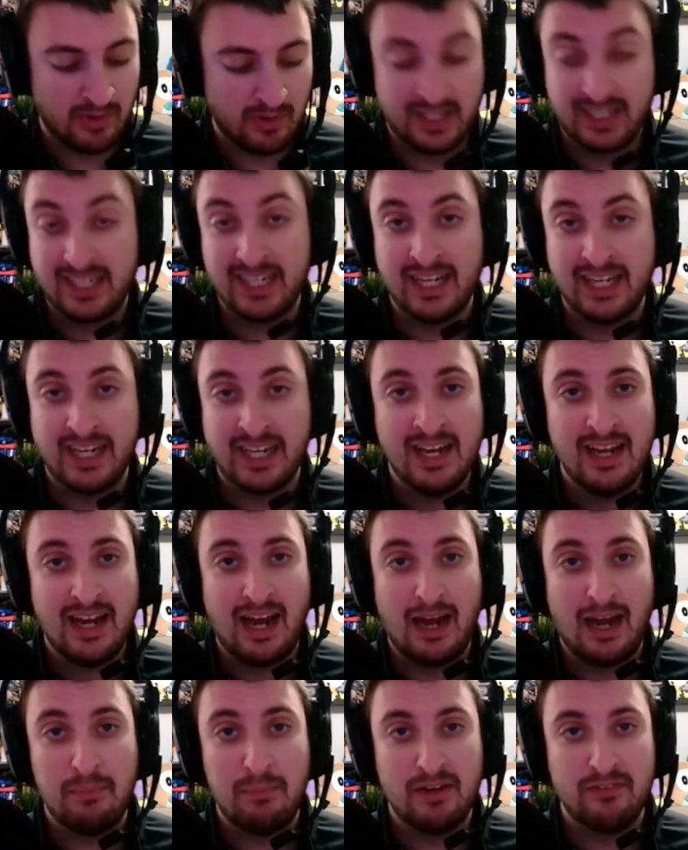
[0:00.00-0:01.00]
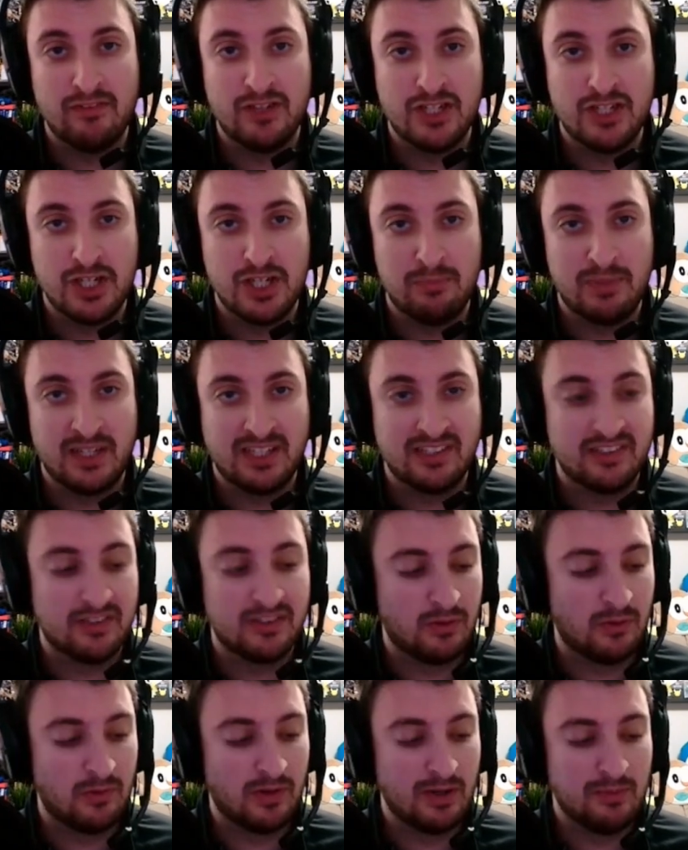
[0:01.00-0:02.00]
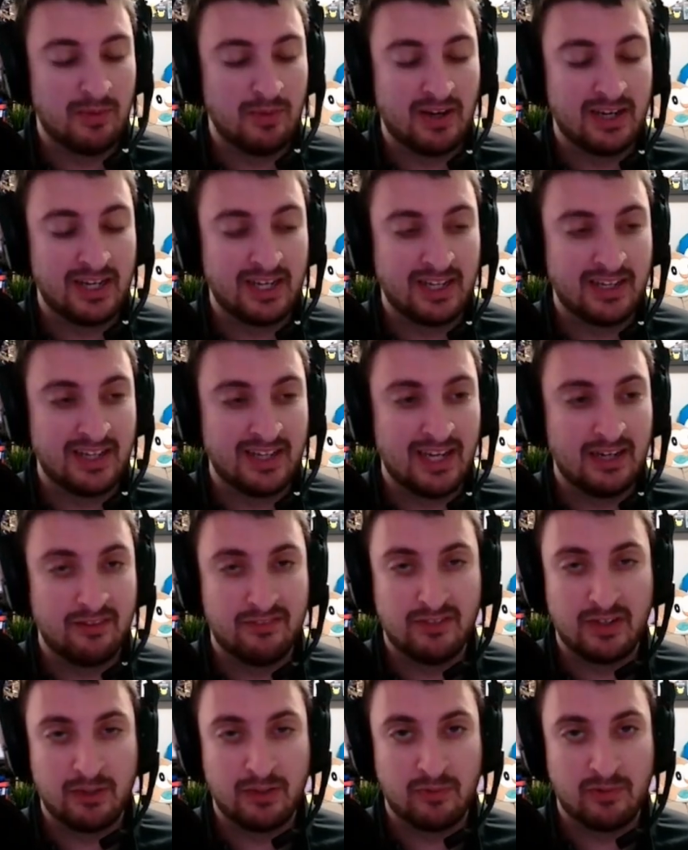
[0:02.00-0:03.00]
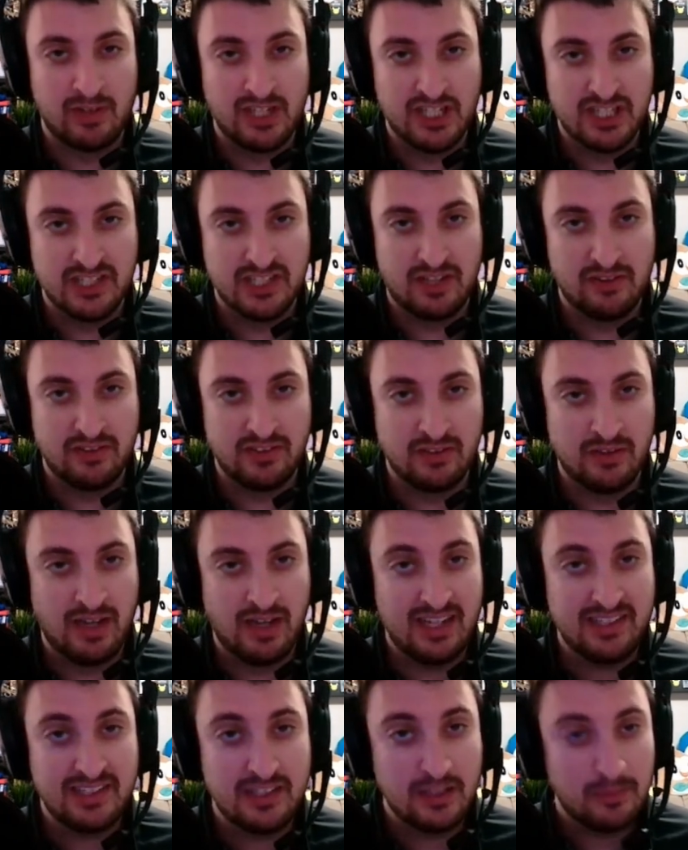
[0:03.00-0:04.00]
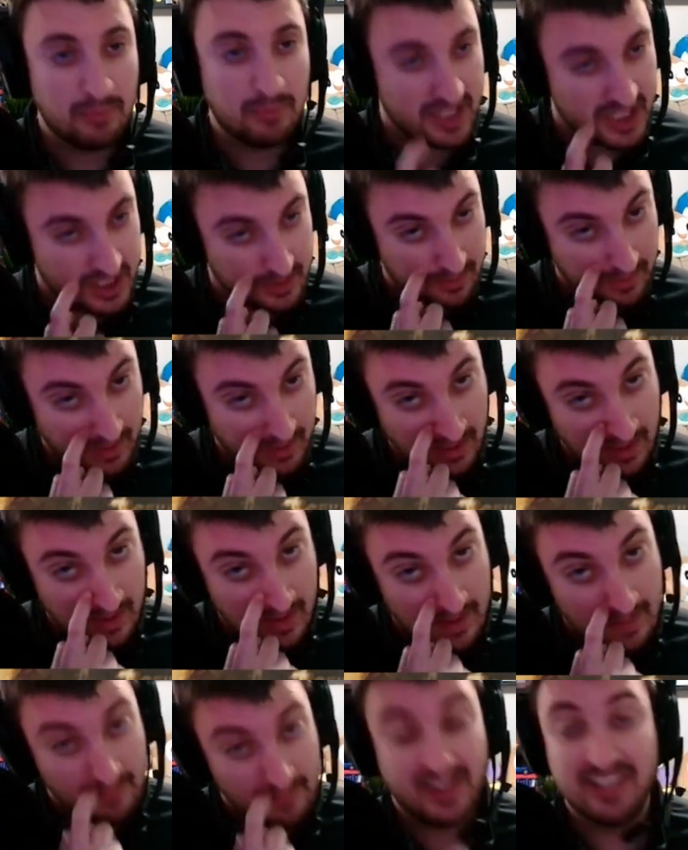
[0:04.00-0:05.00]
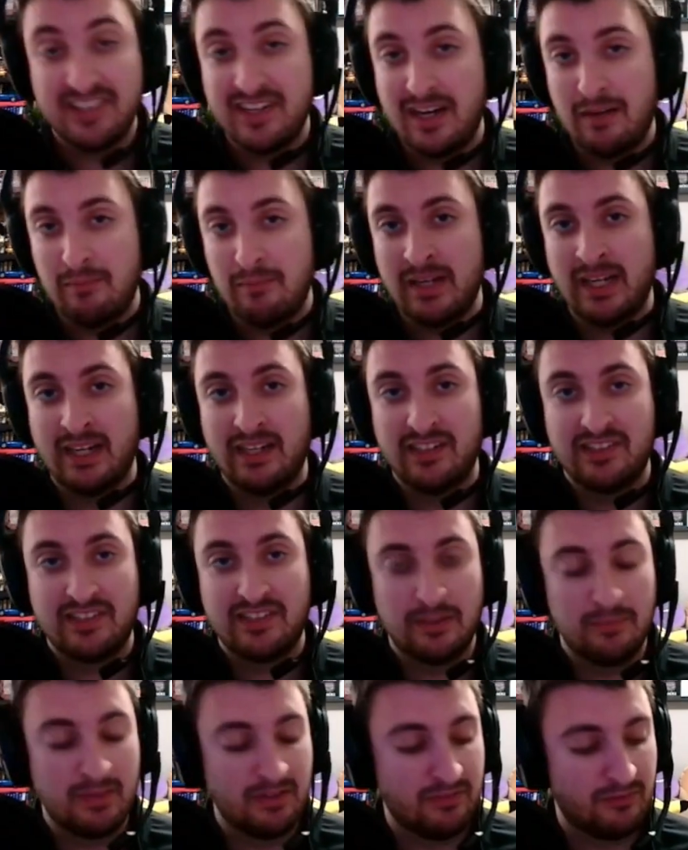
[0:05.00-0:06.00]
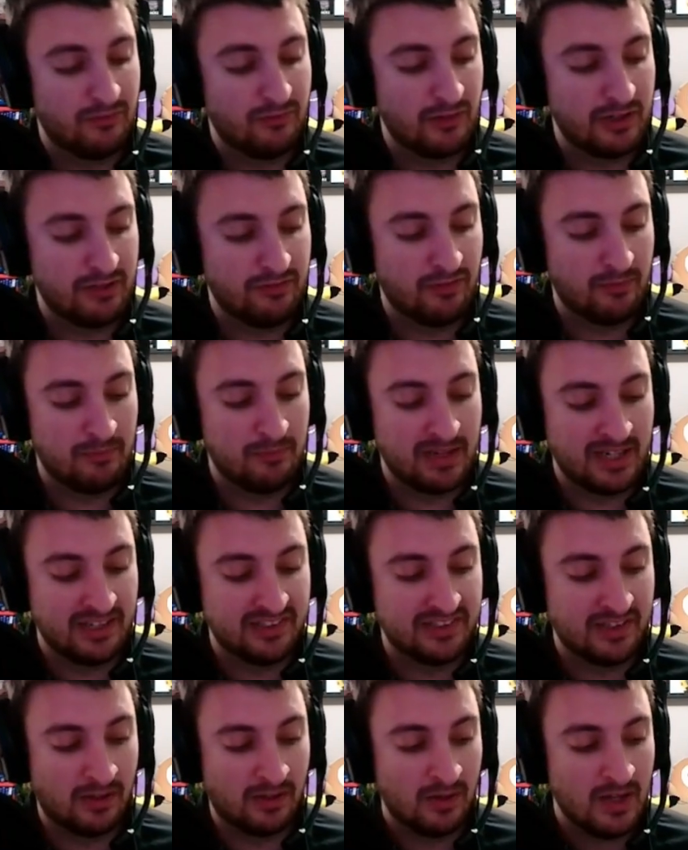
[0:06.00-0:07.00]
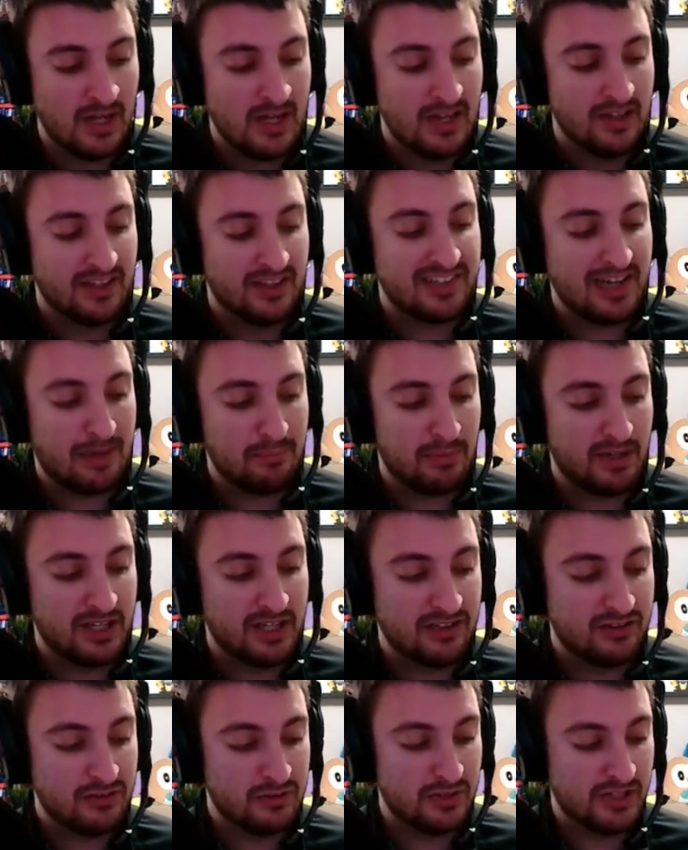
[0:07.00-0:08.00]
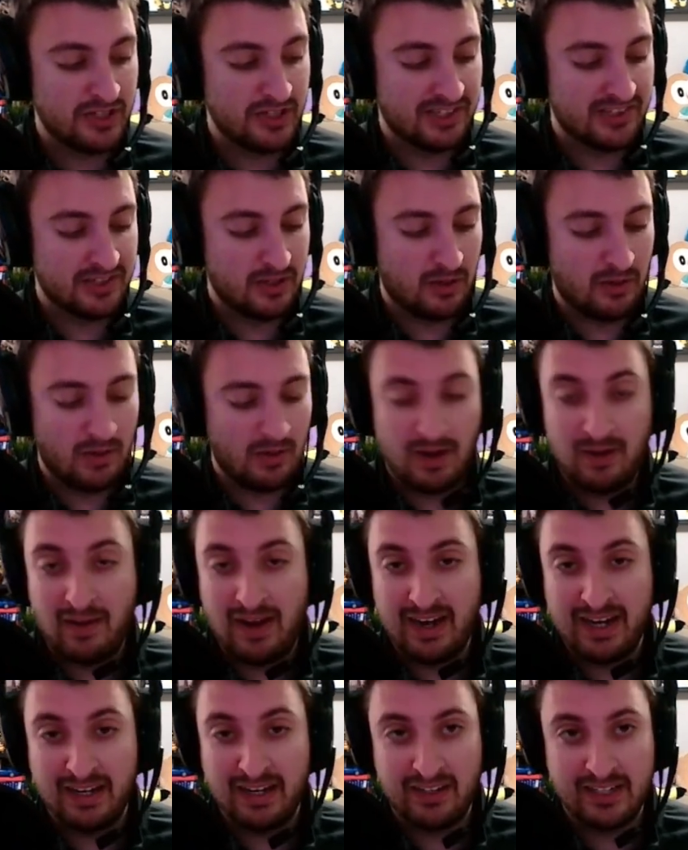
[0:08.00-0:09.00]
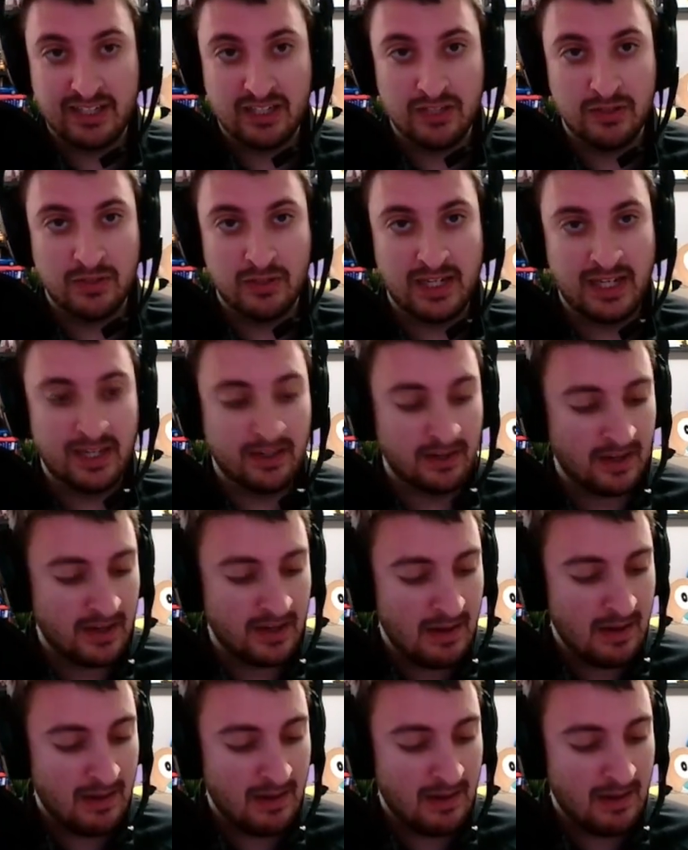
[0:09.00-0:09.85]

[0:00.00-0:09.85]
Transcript: And again, I pay for the shipping, so don't worry about any of that. If anyone reaches out to you asking you to pay shipping, that's not me. It's gonna be free from me. So let's hop right into it. You guys know how I like to do it here.